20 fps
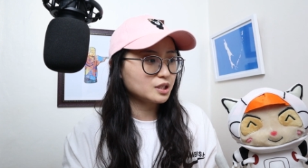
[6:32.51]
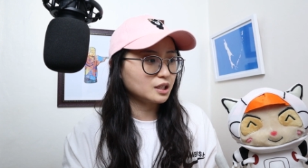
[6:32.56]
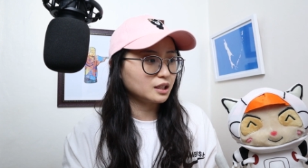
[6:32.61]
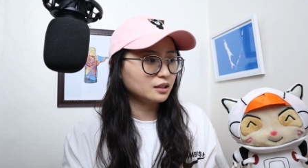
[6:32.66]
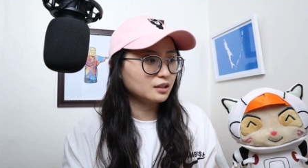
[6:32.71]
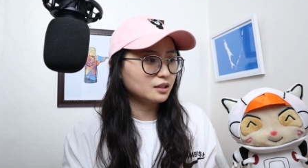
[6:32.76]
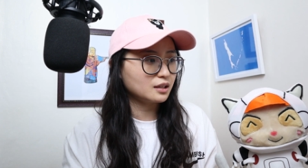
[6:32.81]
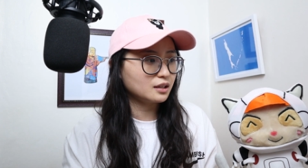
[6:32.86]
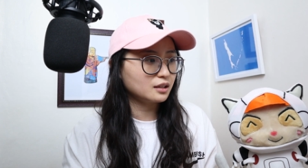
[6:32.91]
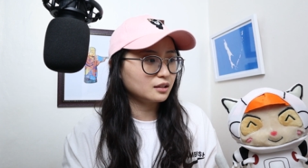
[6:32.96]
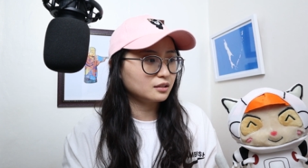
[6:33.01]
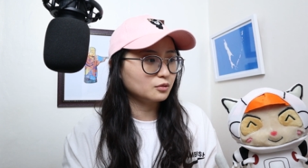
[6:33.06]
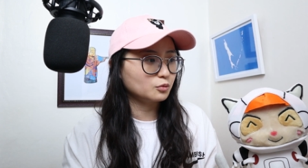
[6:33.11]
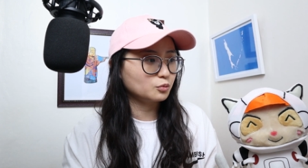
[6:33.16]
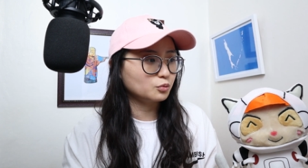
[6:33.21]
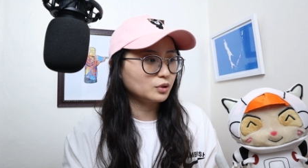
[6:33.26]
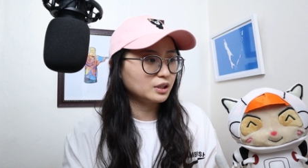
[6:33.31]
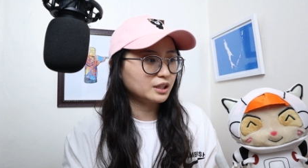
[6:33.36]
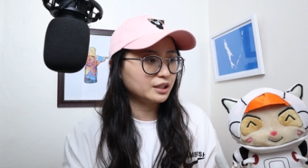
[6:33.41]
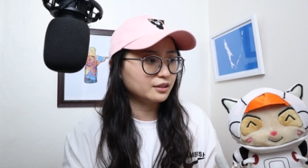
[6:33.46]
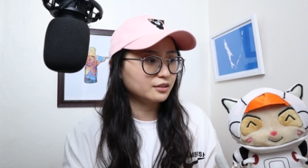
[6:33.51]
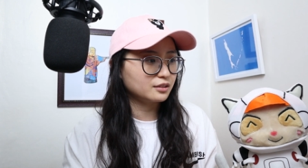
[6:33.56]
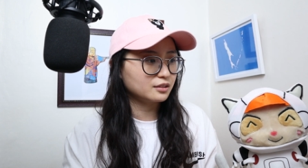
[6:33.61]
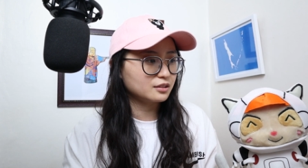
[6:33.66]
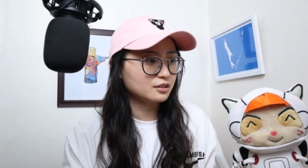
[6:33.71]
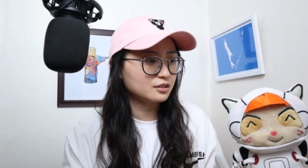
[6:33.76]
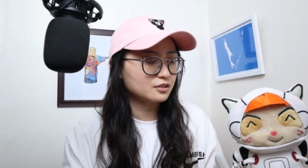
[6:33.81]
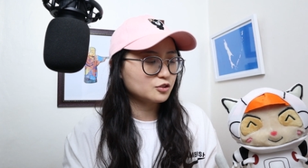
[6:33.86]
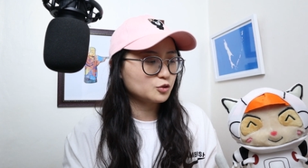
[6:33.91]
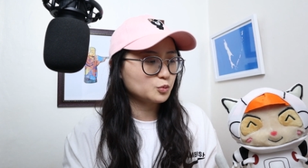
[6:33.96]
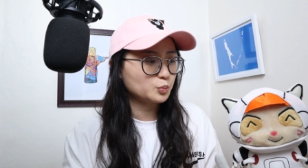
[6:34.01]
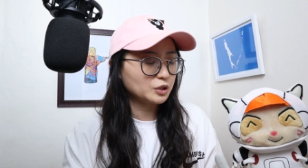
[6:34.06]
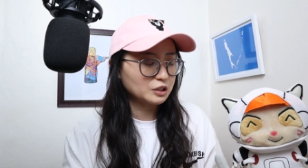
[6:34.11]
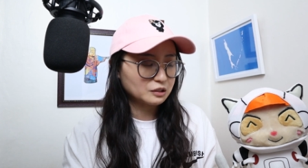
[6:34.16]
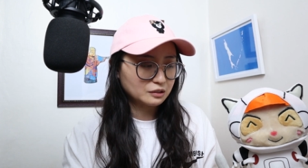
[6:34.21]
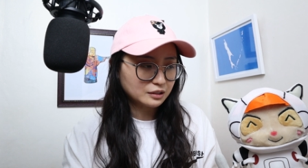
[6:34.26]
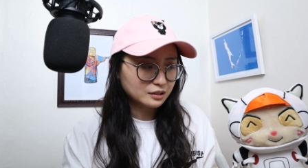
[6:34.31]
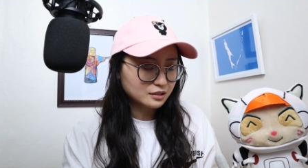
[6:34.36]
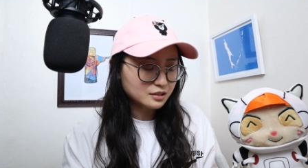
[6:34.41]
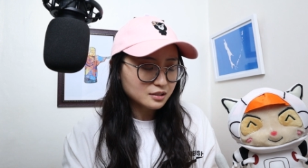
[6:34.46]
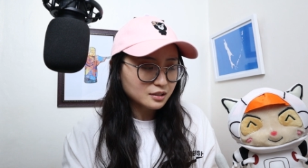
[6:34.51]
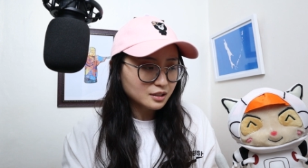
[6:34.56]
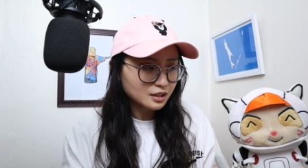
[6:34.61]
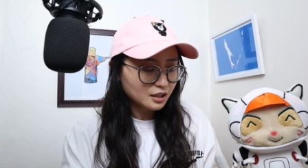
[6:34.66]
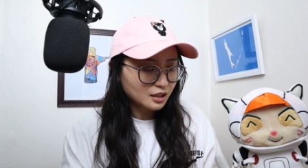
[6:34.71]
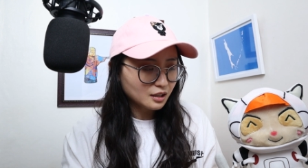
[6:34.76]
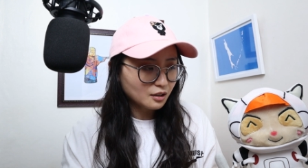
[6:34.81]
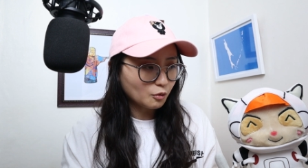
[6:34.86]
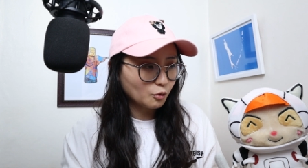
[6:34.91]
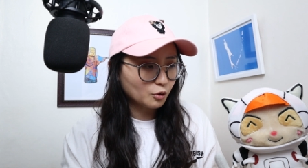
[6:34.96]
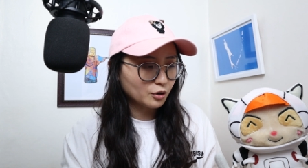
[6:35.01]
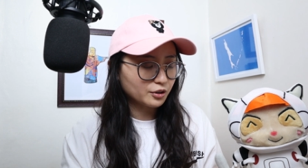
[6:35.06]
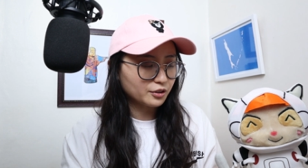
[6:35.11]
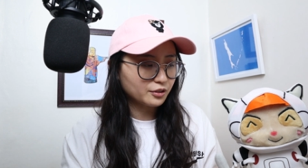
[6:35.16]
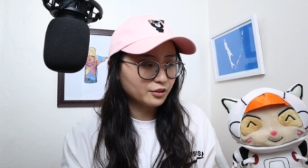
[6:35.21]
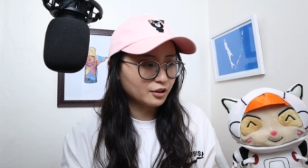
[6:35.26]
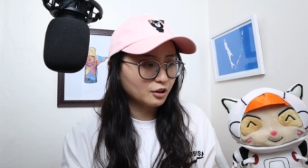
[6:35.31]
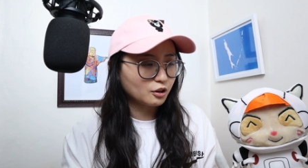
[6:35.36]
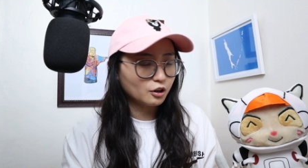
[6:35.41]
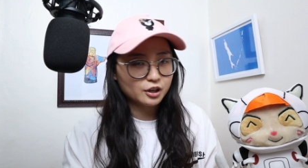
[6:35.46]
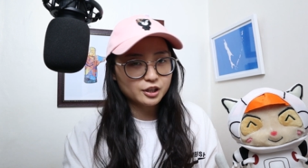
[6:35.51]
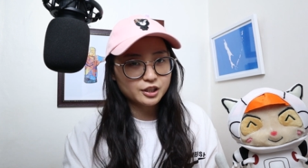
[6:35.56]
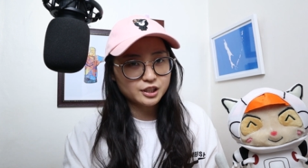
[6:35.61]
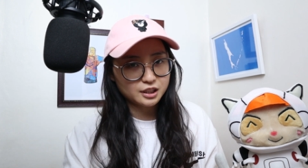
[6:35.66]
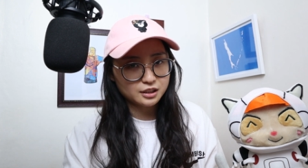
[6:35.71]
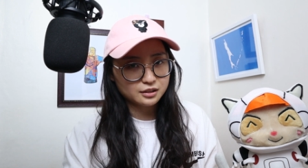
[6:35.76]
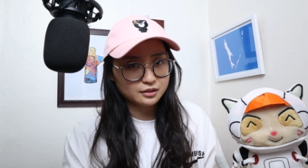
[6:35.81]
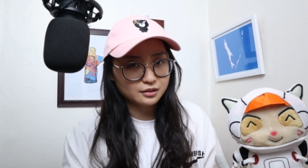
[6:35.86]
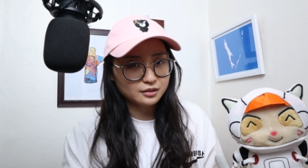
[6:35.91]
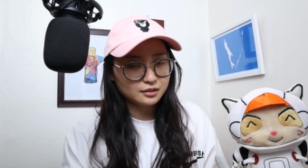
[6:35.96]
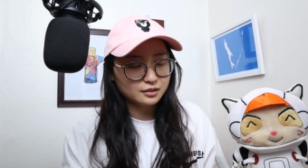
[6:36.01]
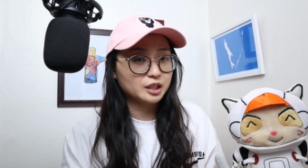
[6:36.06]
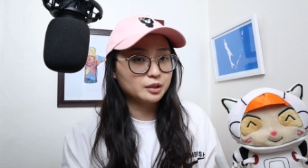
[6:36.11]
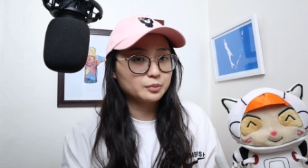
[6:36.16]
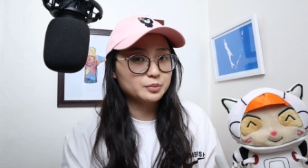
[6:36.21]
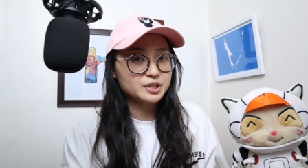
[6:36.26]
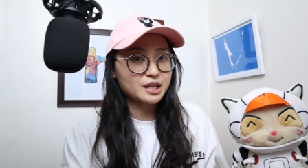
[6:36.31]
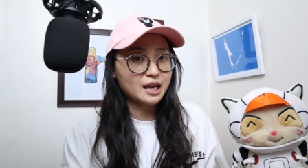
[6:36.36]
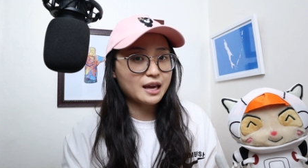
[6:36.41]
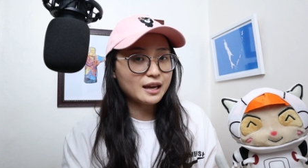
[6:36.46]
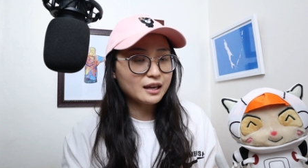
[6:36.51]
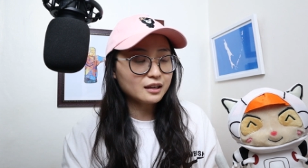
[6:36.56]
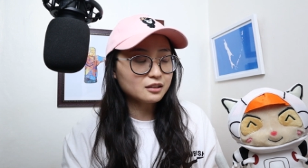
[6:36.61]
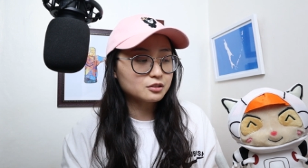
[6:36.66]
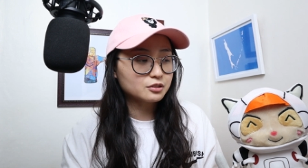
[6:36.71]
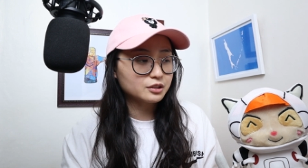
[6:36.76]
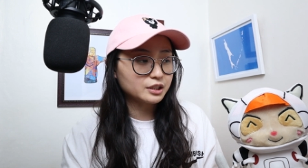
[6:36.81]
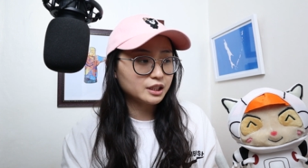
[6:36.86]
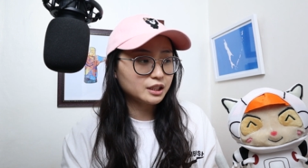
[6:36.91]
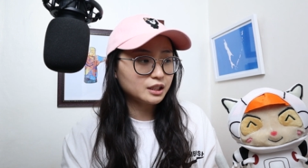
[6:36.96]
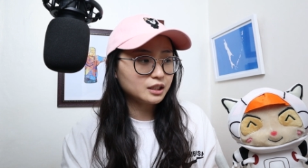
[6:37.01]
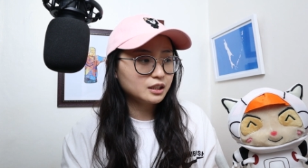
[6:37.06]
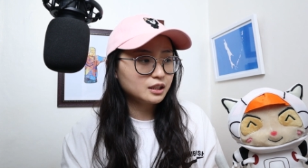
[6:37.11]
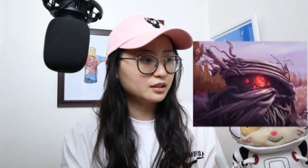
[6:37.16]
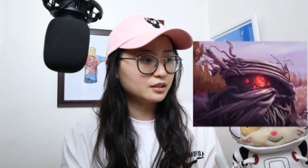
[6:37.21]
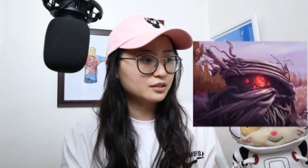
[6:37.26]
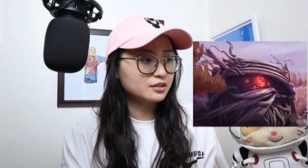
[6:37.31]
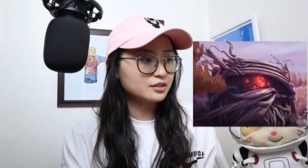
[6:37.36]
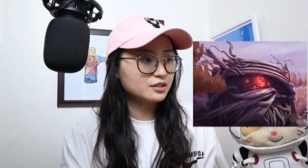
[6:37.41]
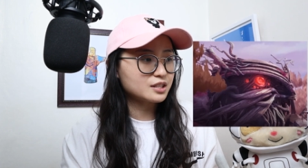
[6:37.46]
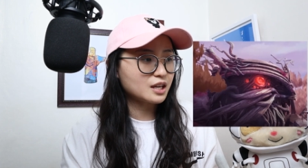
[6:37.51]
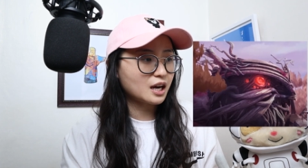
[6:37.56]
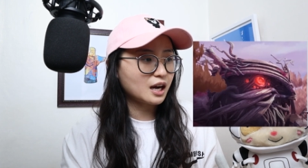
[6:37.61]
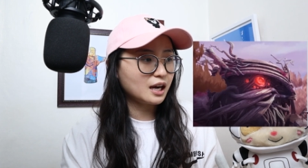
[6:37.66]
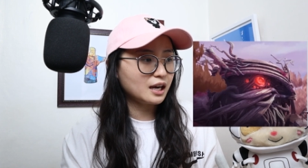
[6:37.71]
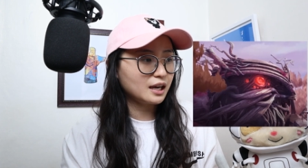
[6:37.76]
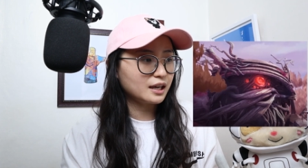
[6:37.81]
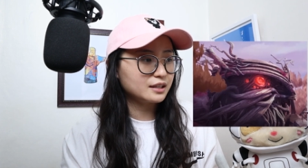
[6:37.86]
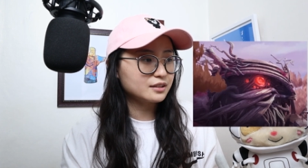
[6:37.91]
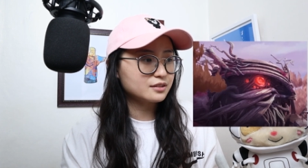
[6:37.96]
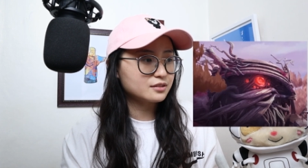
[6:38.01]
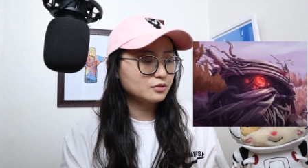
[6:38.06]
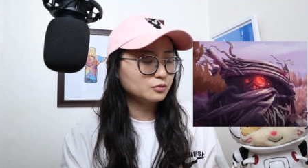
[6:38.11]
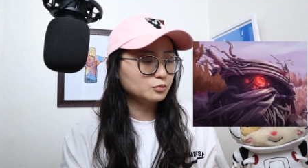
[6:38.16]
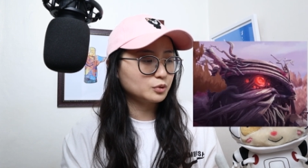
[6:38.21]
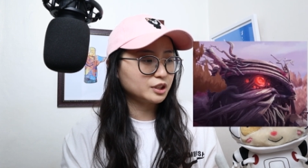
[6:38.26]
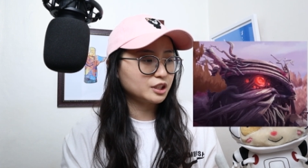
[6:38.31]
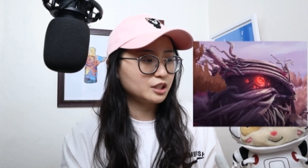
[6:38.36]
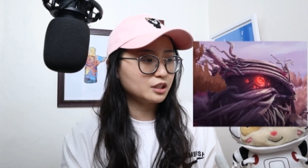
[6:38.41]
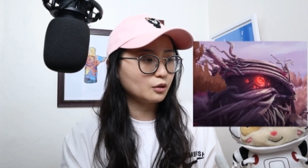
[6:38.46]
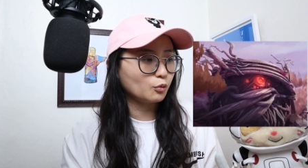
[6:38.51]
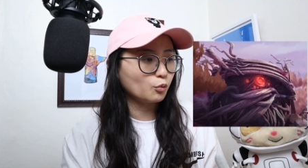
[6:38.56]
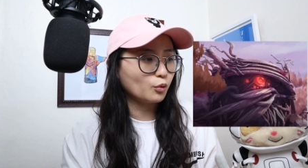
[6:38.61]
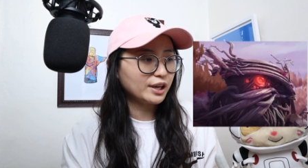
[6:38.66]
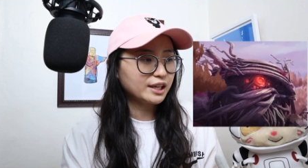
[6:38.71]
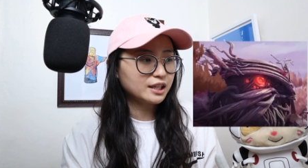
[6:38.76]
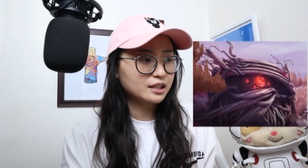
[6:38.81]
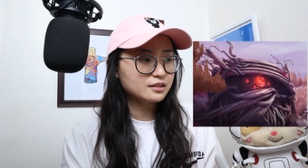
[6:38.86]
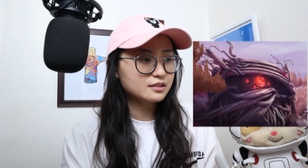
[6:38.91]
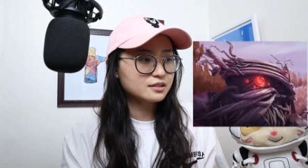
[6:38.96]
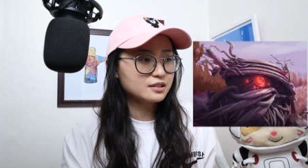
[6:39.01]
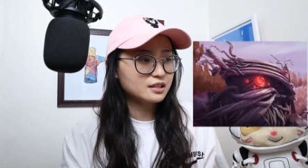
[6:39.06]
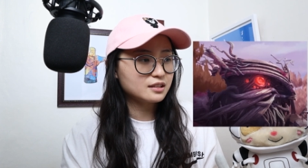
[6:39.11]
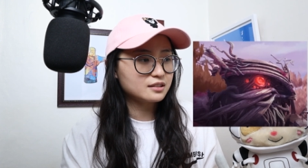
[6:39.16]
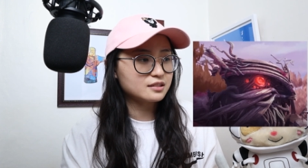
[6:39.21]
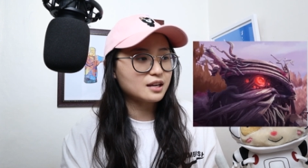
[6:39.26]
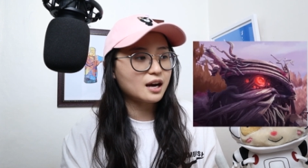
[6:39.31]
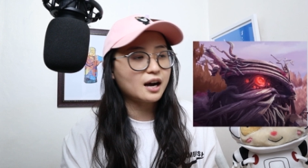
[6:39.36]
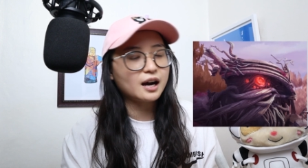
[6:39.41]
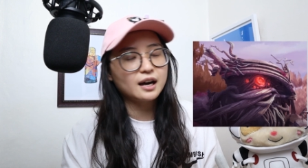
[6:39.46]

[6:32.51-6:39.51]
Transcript: And then when the spirit or the guardian becomes angry, his eyes, when he awakens, his